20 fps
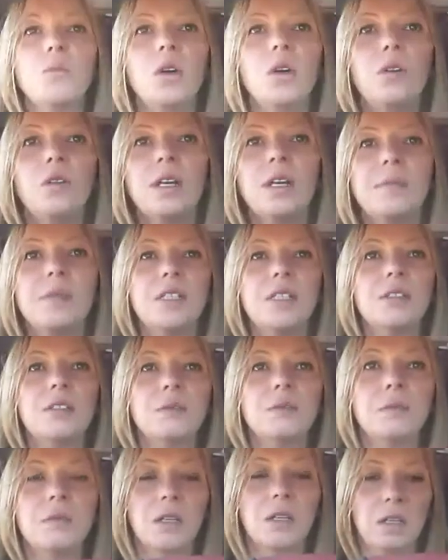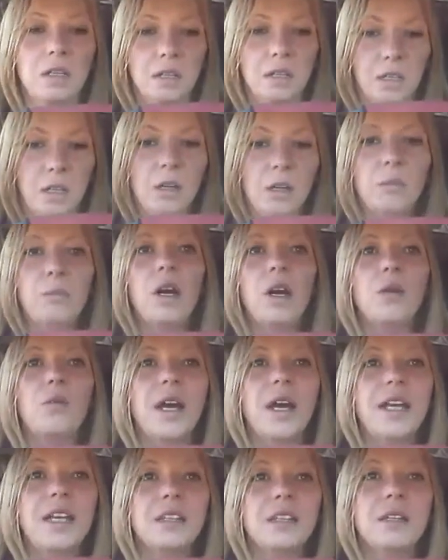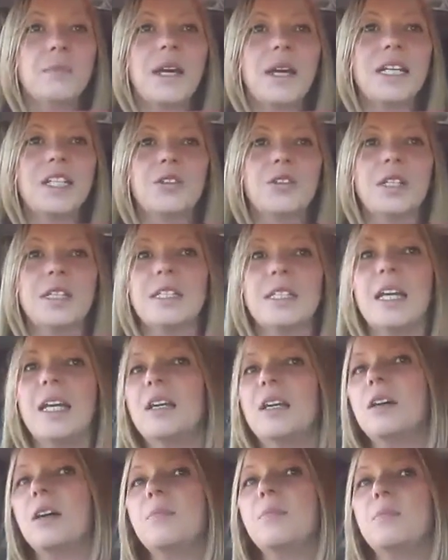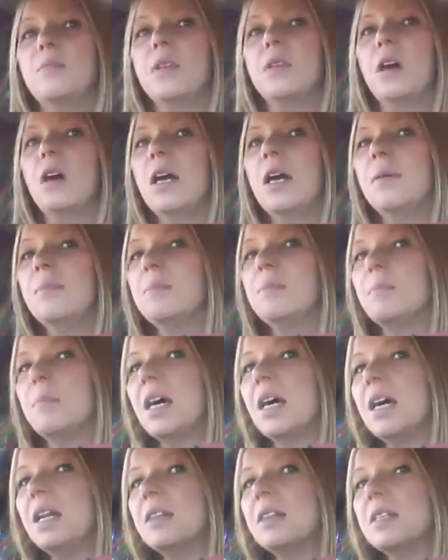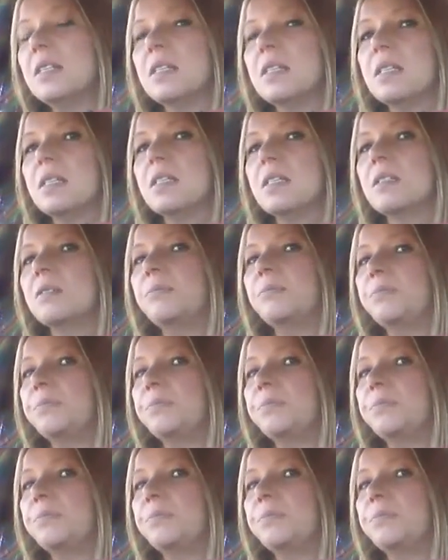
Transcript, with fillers: world. I'm still on my way to the matrix now. I'm I'm part of this system.